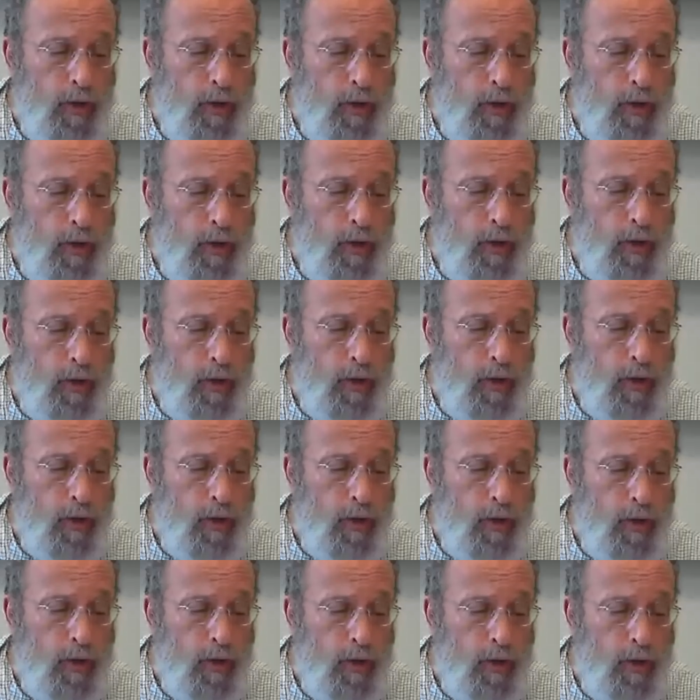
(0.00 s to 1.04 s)
Seeing the
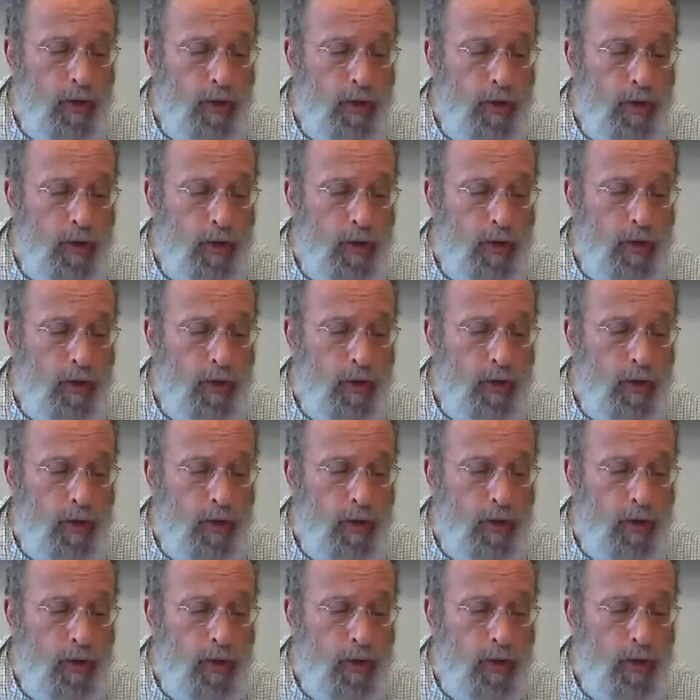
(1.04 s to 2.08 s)
mitzvot in this light, one
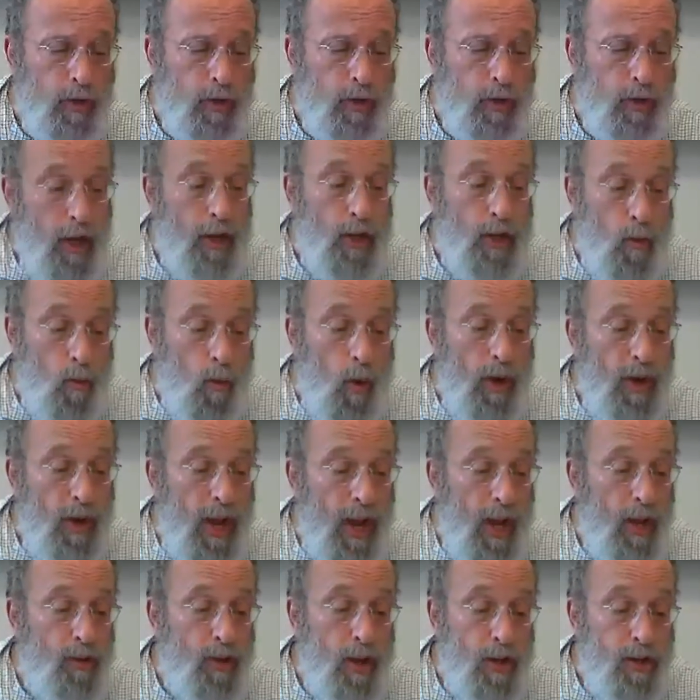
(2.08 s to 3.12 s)
may understand on the
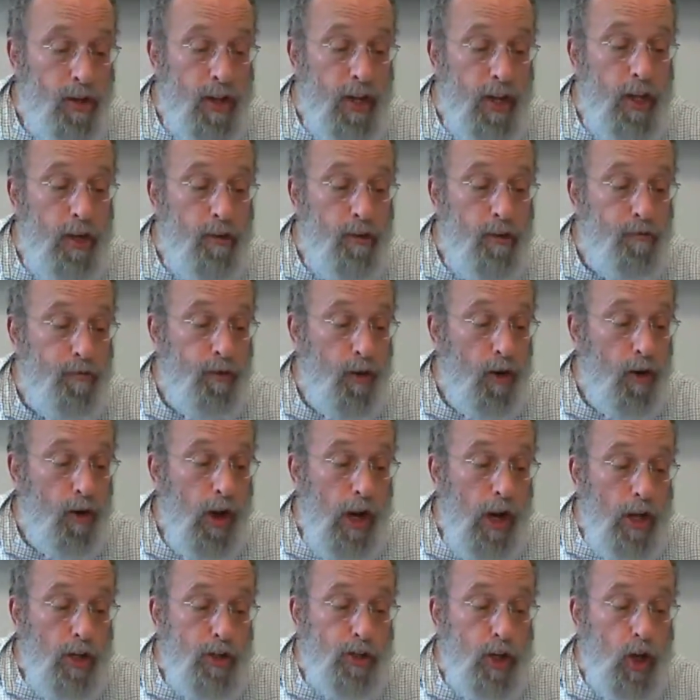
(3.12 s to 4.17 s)
one hand the need
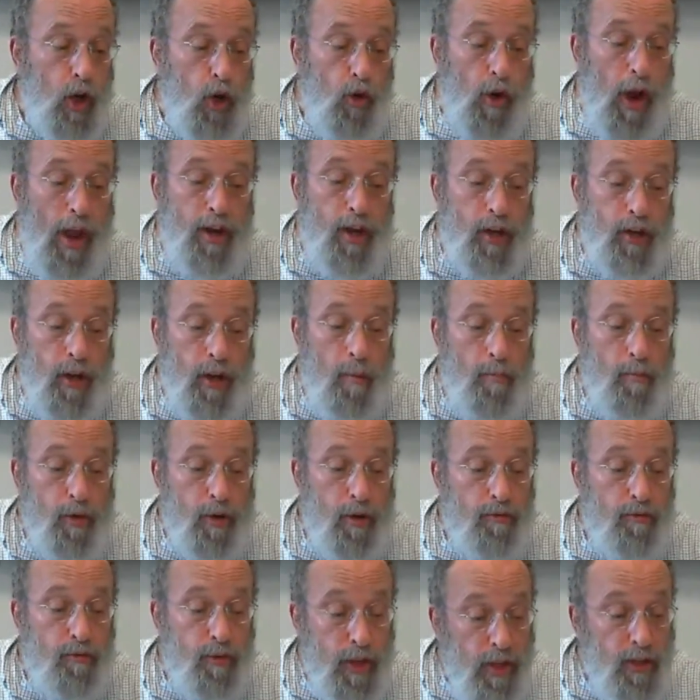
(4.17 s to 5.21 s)
for so great a
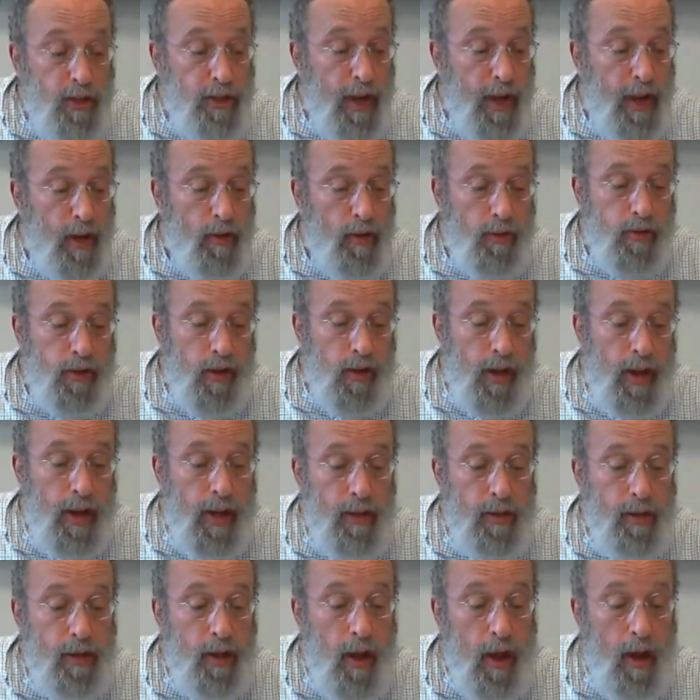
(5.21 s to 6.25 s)
number of details,
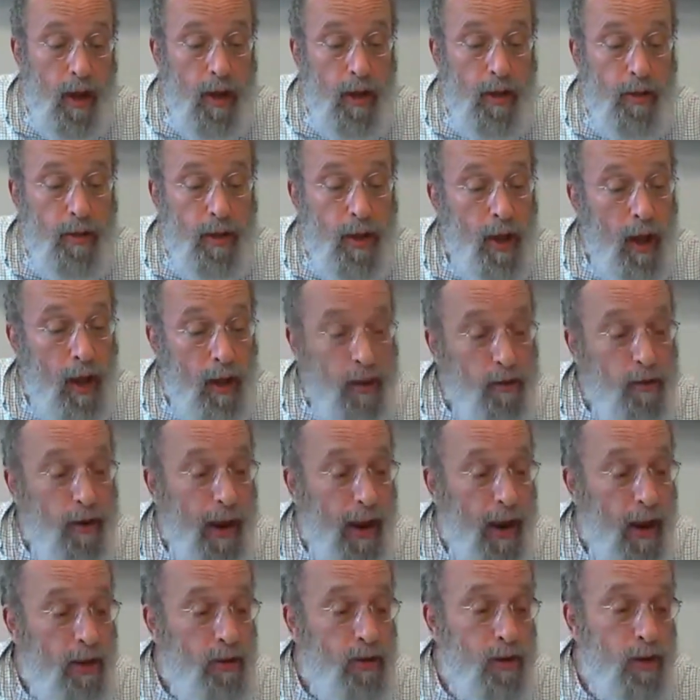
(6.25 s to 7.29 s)
and on the other
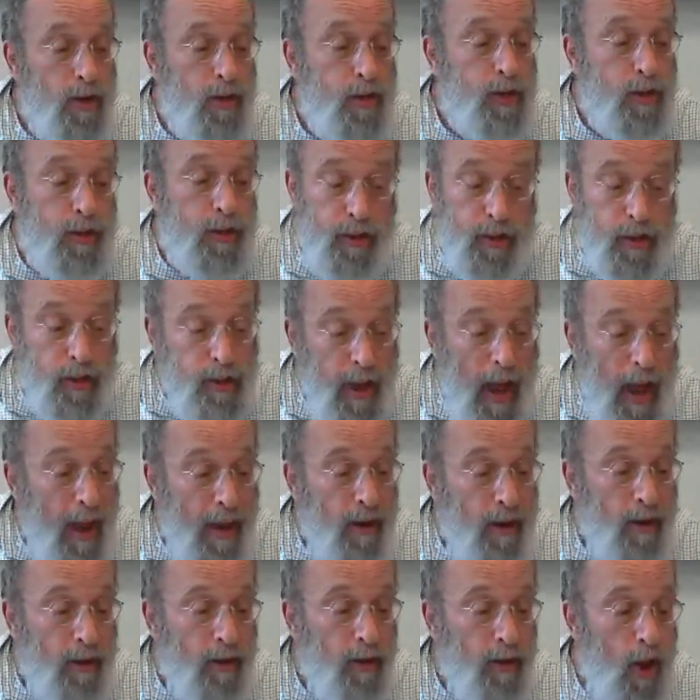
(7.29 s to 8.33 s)
hand the
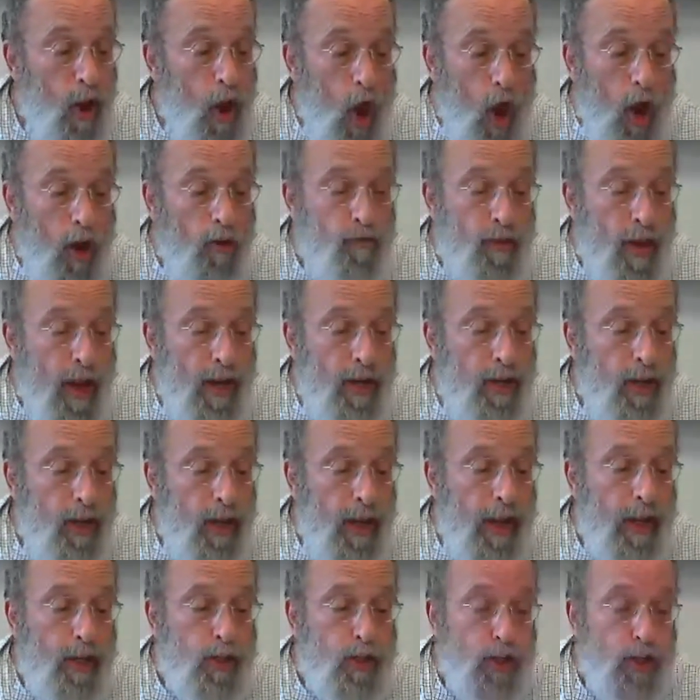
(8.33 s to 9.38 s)
denial of
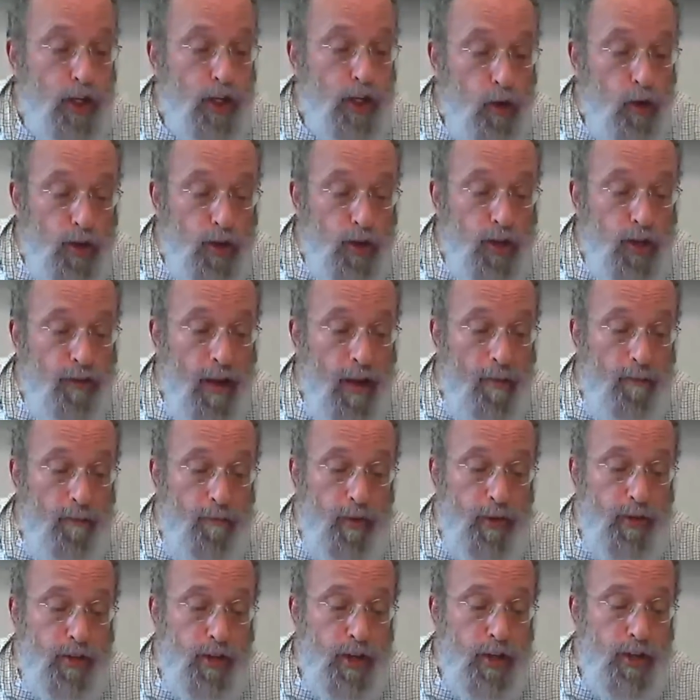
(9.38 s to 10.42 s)
any exclusive
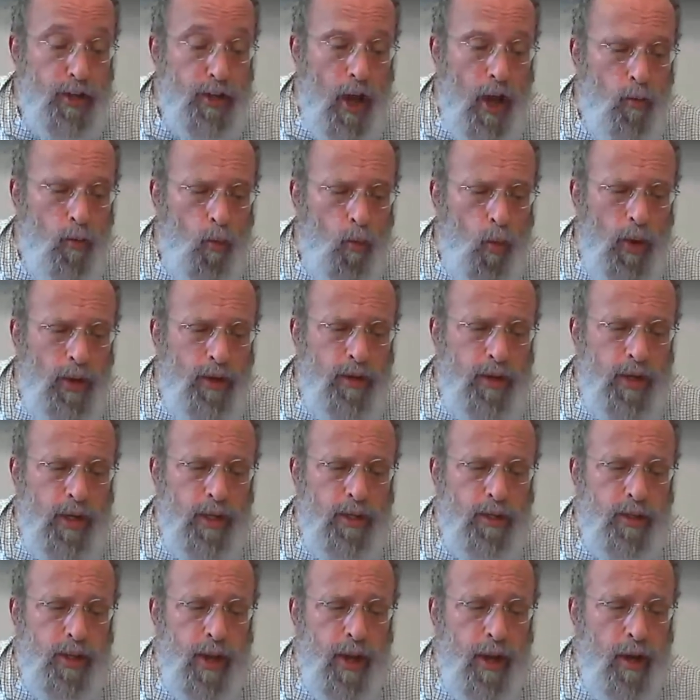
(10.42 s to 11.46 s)
emphasis on one
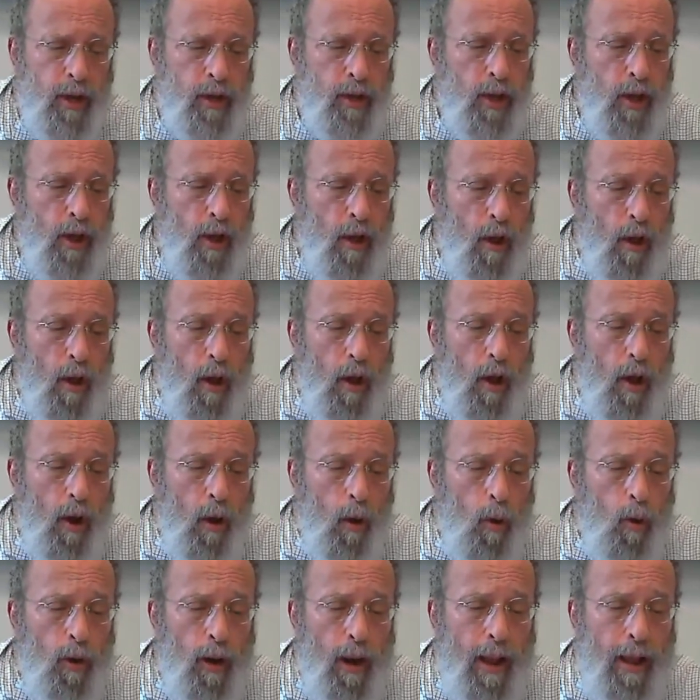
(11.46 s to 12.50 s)
detail
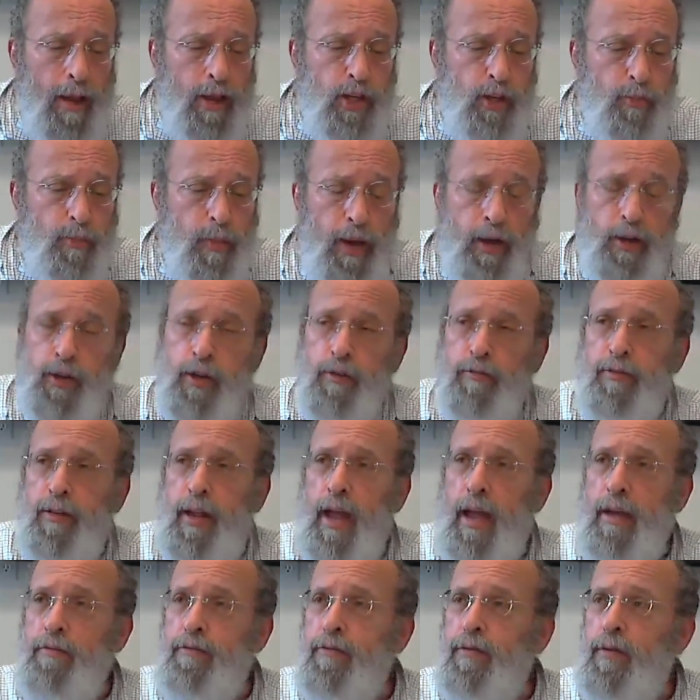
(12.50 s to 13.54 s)
or aspect
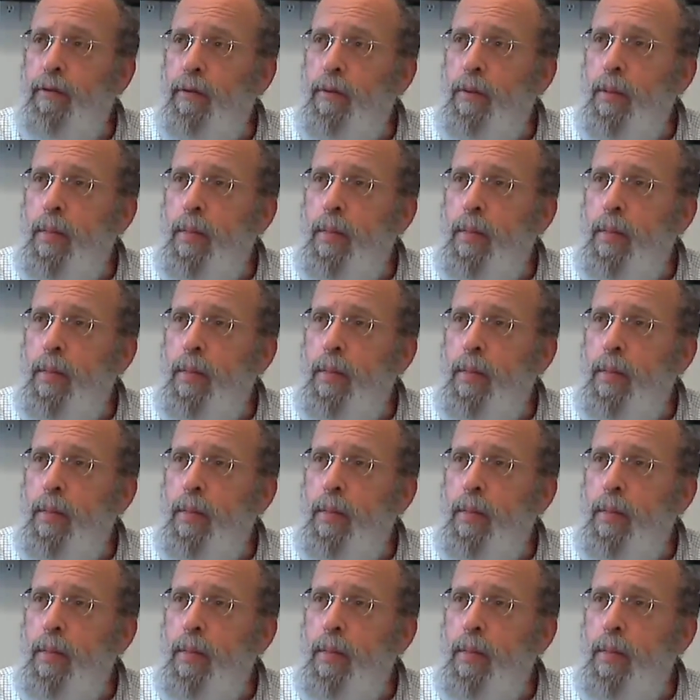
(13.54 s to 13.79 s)
of life.